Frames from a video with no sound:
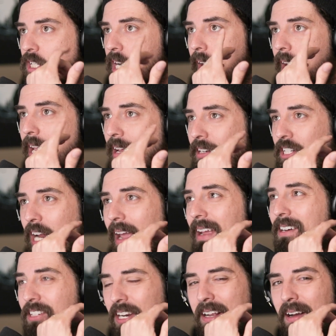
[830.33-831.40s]
cha
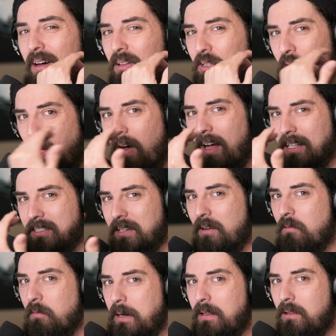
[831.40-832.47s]
changing a lot,
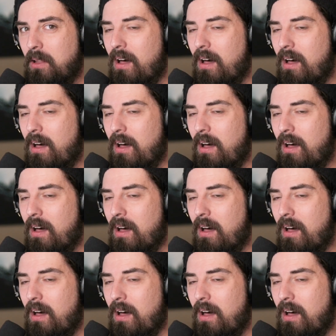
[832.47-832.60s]
a real